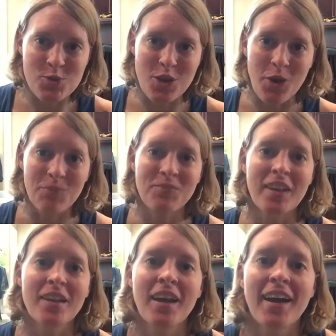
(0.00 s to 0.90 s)
So,
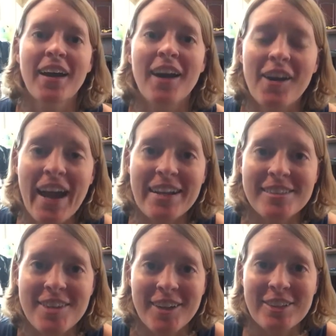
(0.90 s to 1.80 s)
all right,
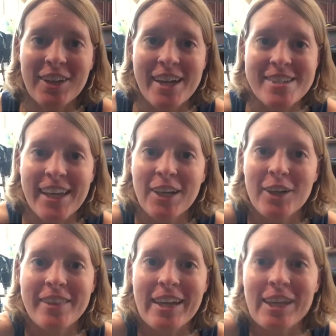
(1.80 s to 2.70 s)
talk to you guys
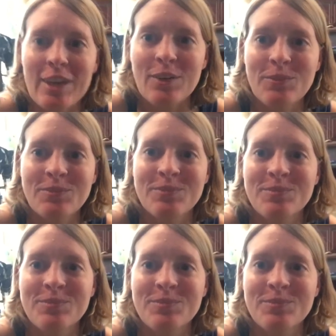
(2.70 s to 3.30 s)
later. Thank you.